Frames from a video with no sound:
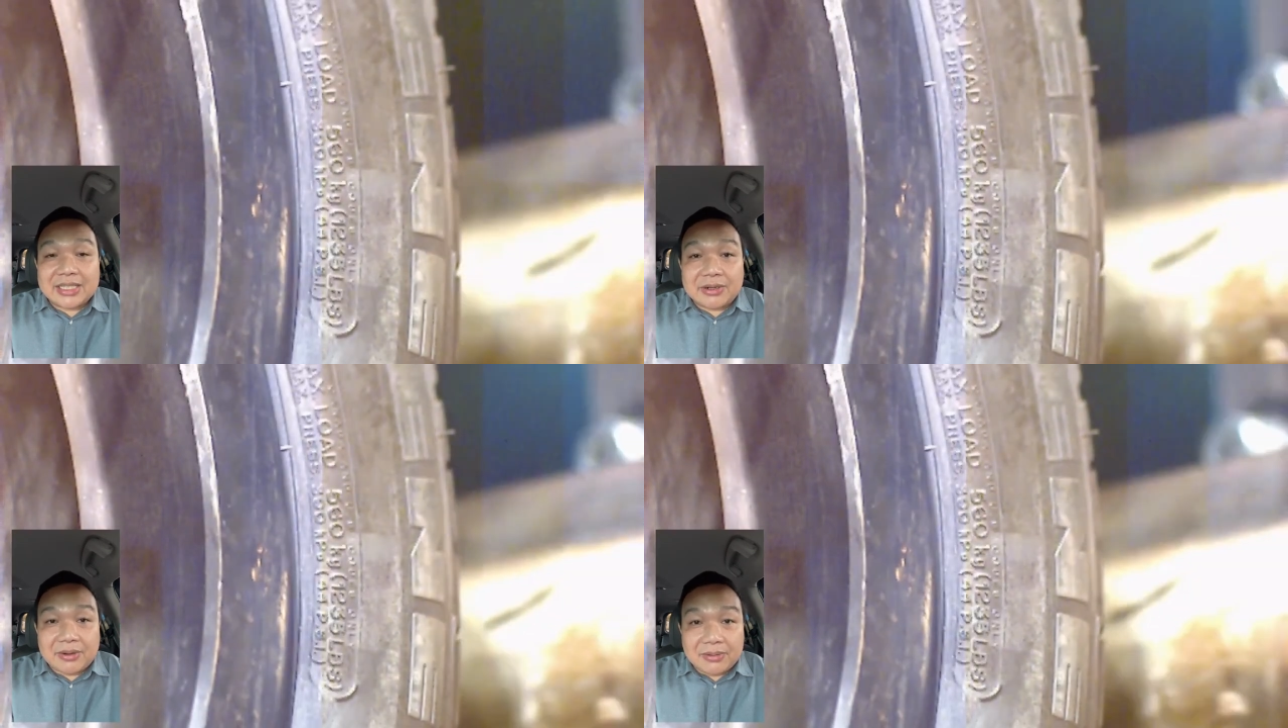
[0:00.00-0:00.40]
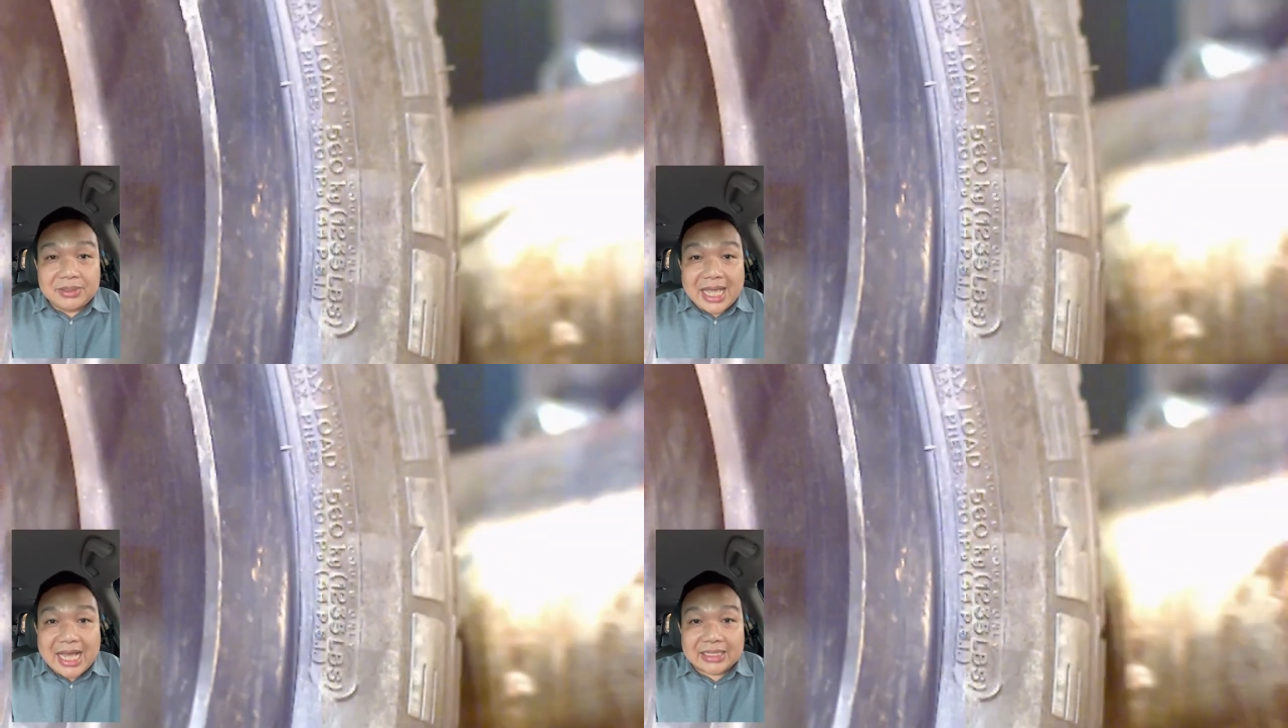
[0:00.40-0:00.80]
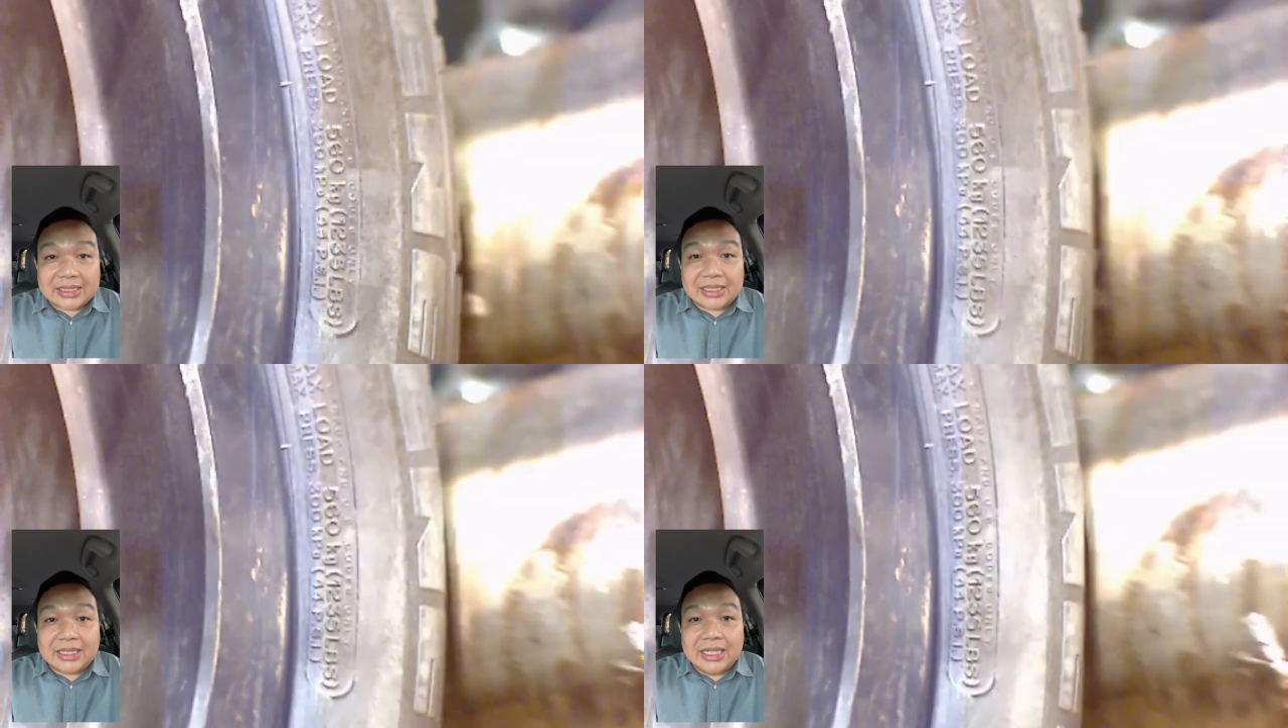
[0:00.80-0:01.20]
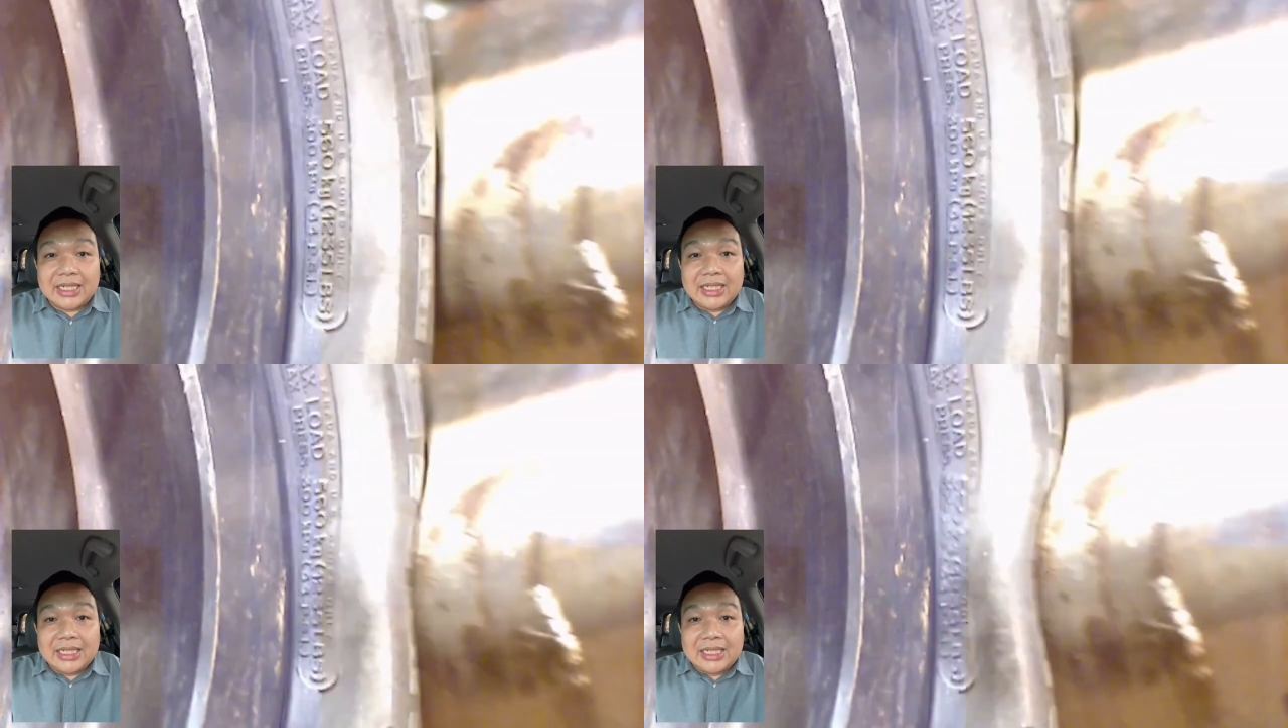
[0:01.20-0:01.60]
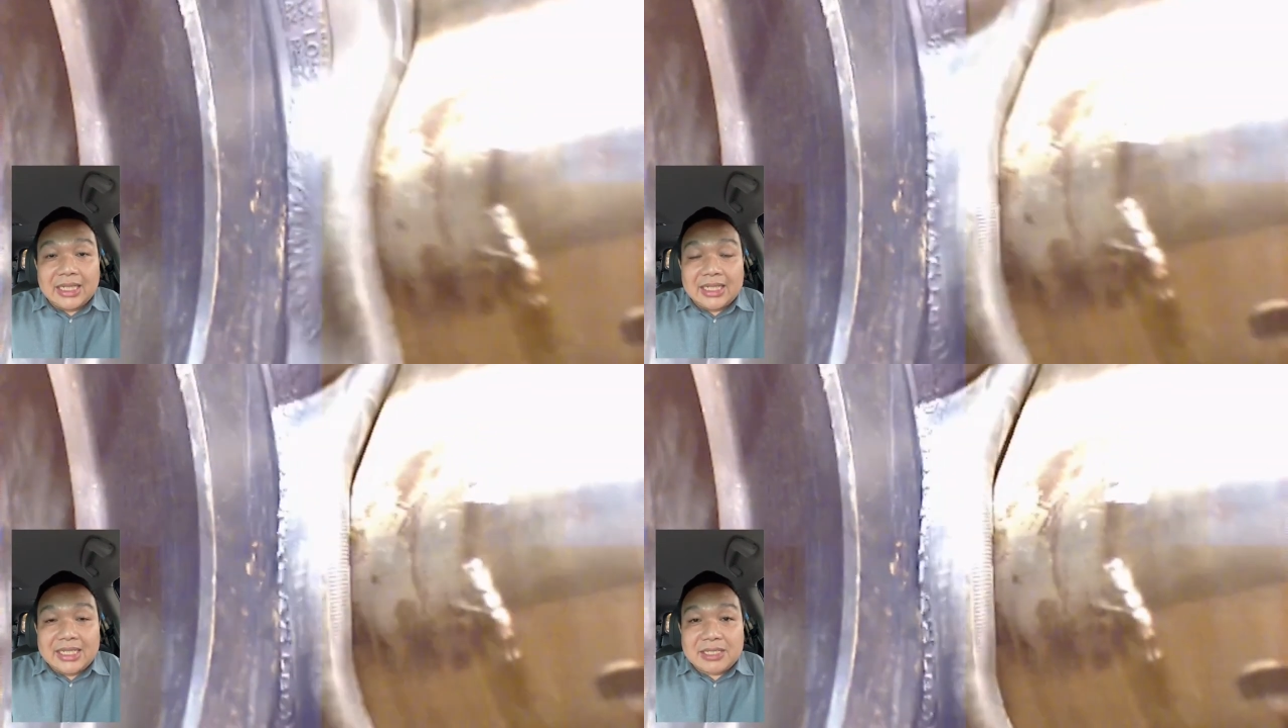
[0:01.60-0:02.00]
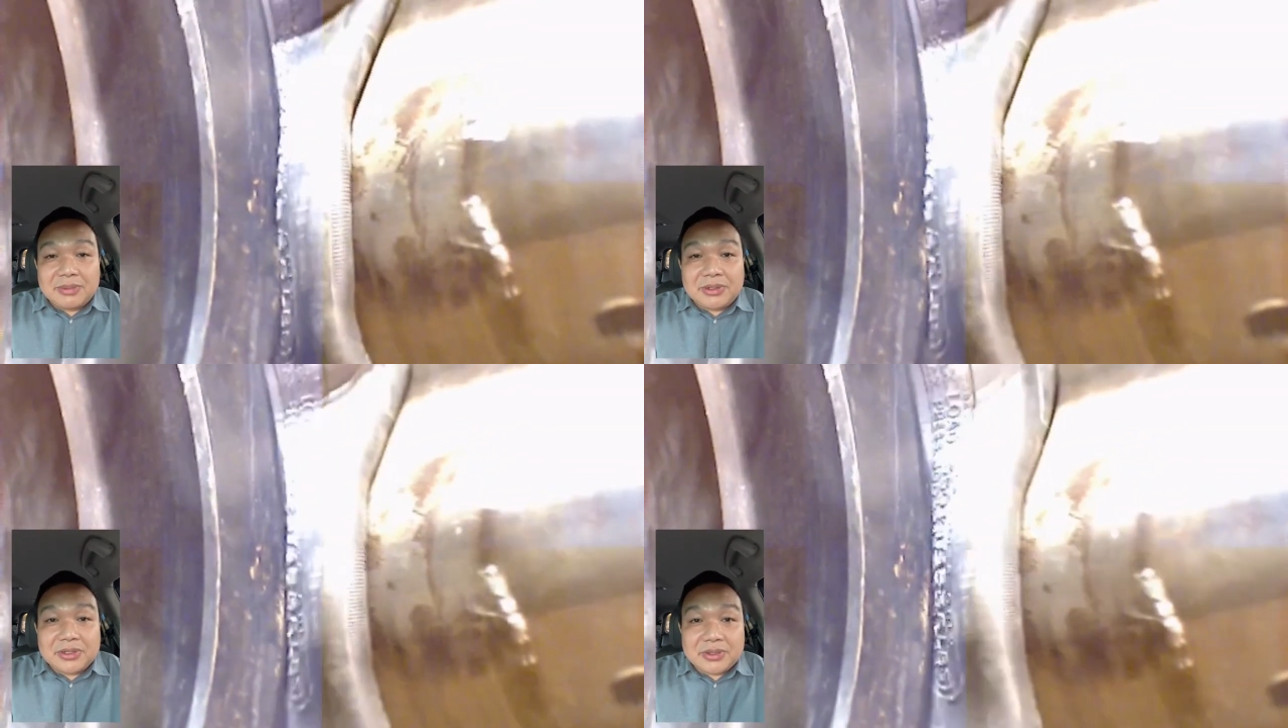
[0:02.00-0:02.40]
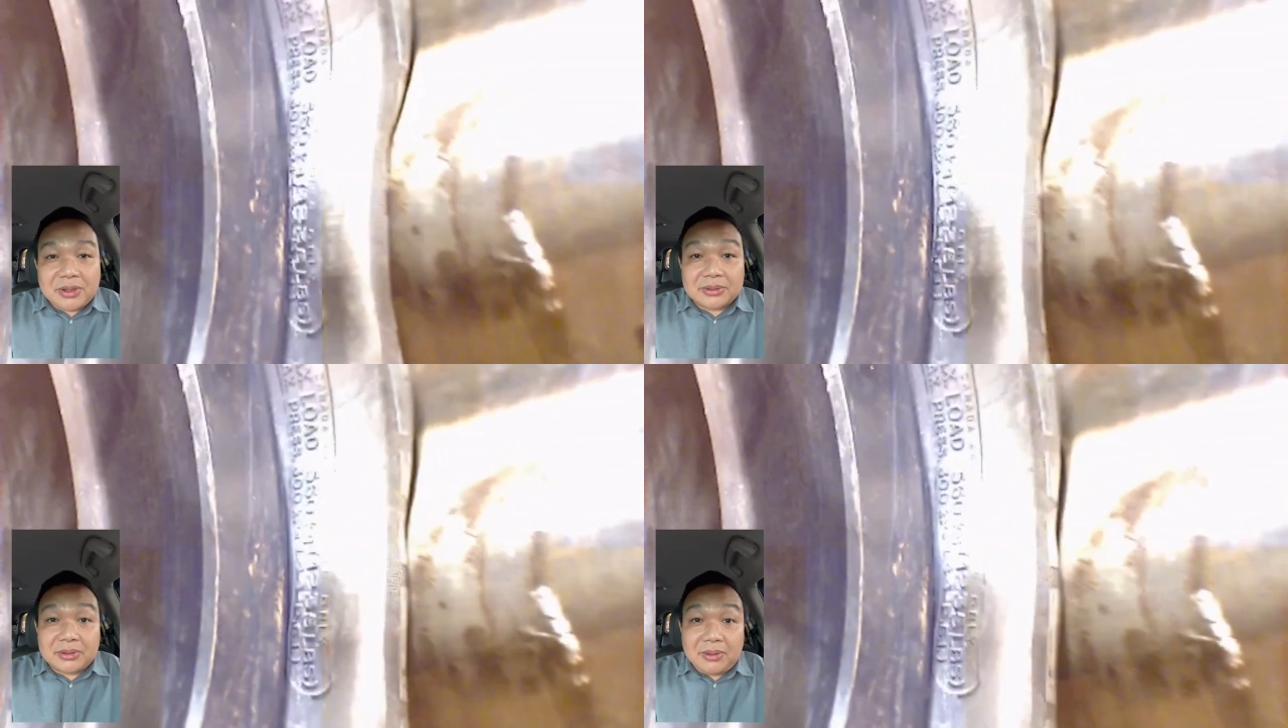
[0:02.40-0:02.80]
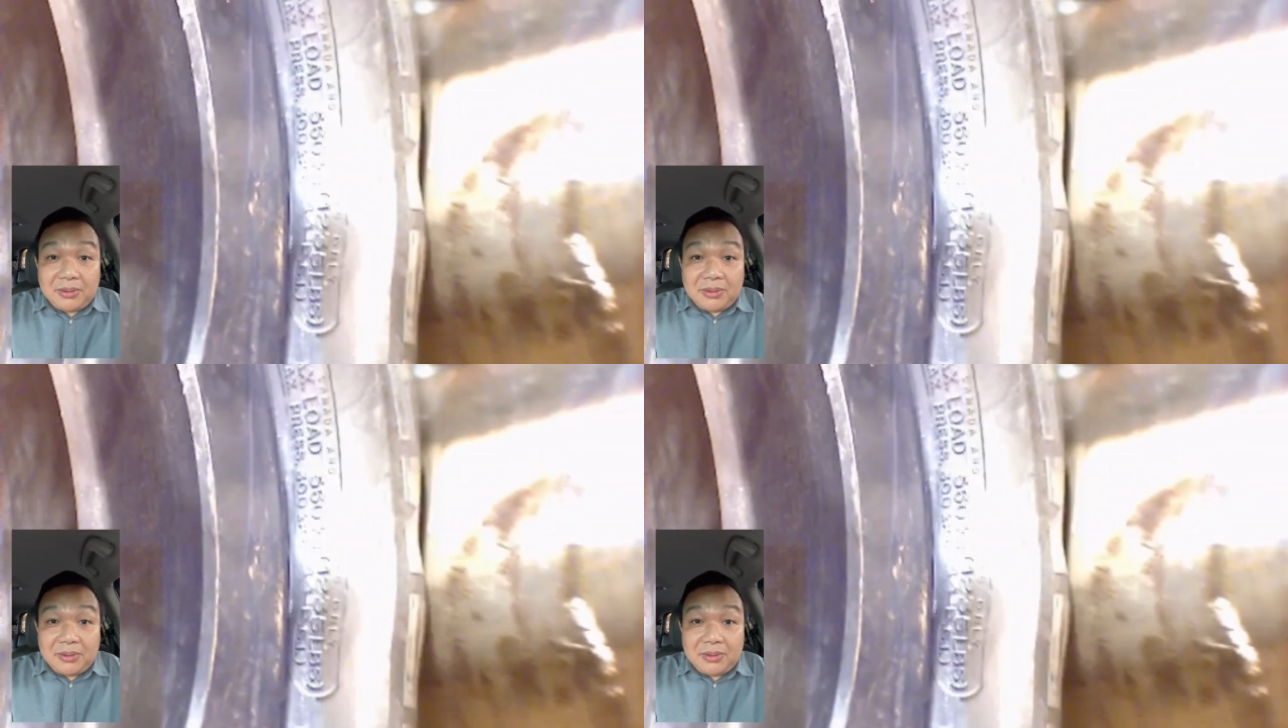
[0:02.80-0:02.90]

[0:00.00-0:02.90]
the road hazard. This will result